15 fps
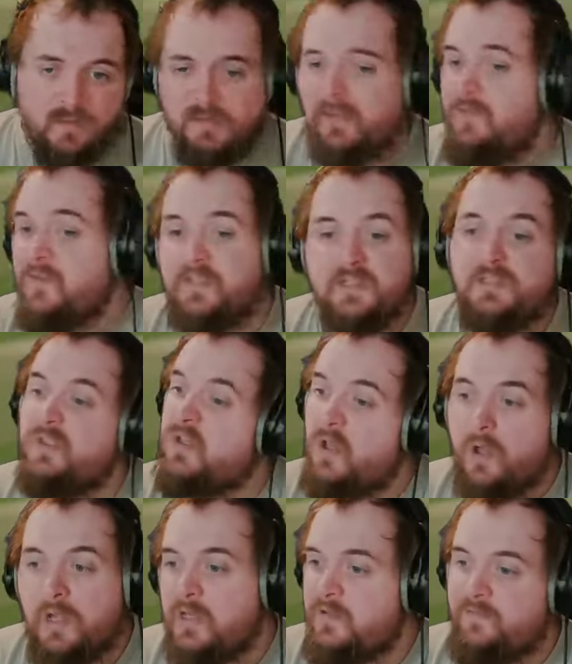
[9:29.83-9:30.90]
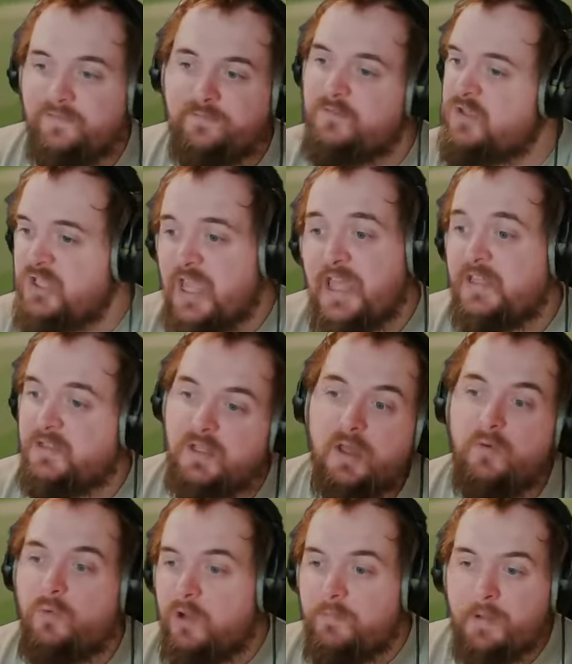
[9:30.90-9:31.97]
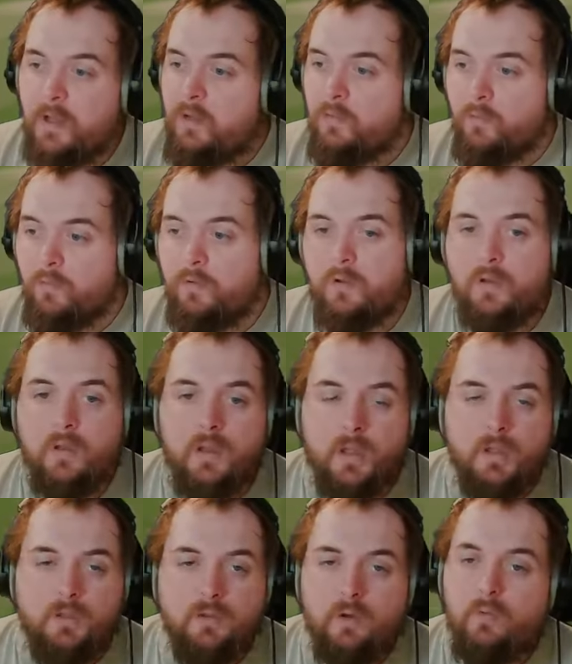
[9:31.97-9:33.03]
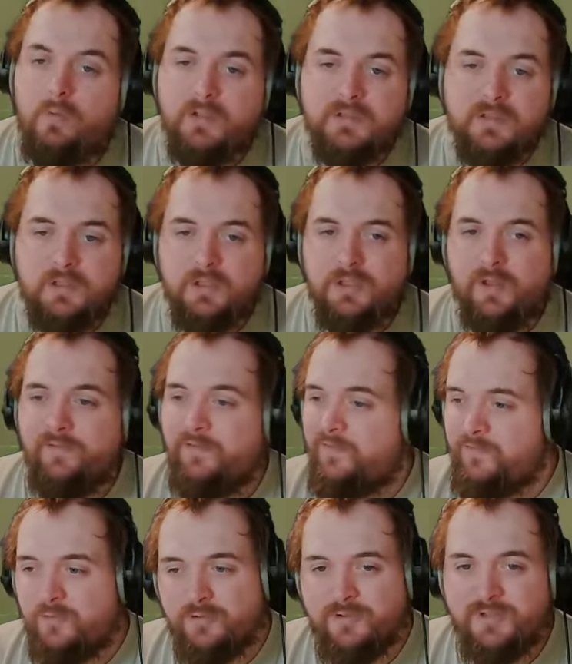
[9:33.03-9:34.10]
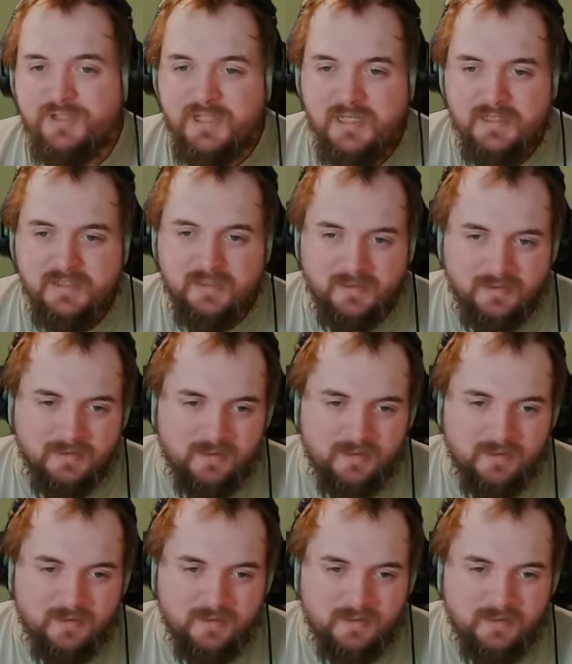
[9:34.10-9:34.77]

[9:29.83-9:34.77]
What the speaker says: See, this is the kind of sets that I want to bowl. Not ones that just go for fours and sixes.